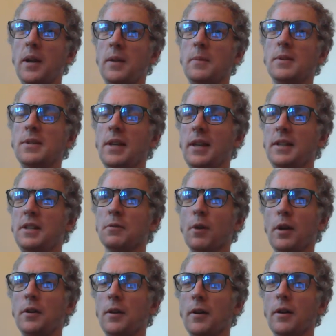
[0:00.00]
my name is Andy
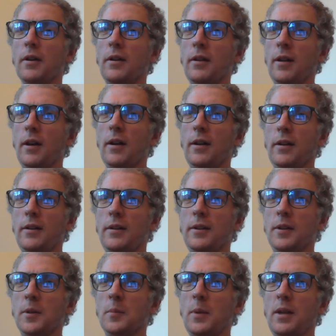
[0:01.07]
Reichard. I
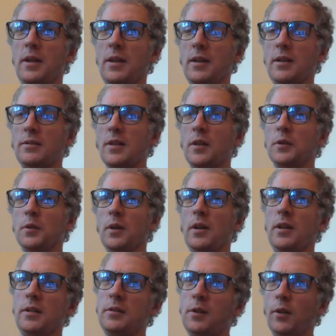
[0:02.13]
am a 10th
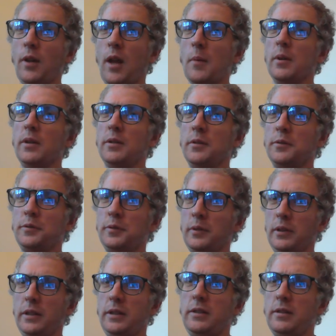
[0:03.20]
grade collaborative
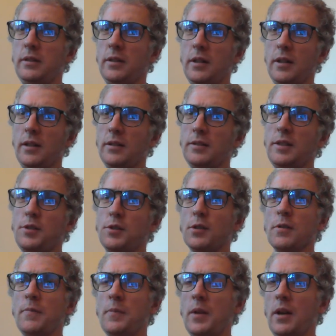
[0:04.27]
lit
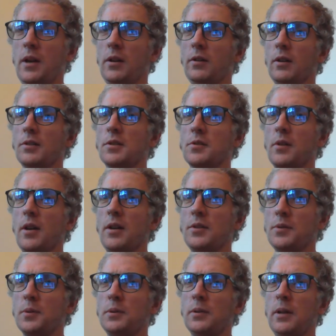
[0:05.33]
teacher at Clark Central High
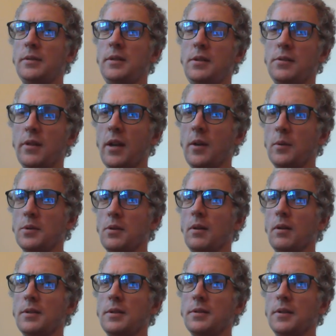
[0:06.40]
School. I teach language
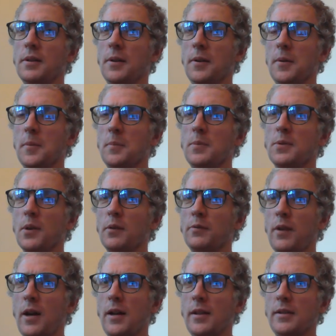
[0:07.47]
arts,
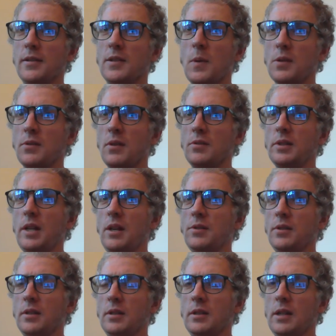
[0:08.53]
certified in special
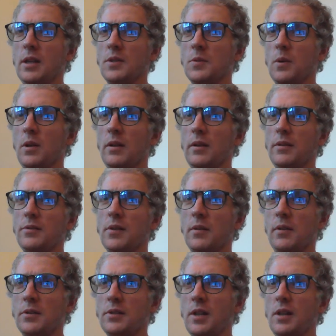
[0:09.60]
education as well as
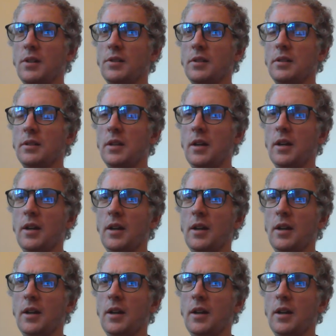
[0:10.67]
general education,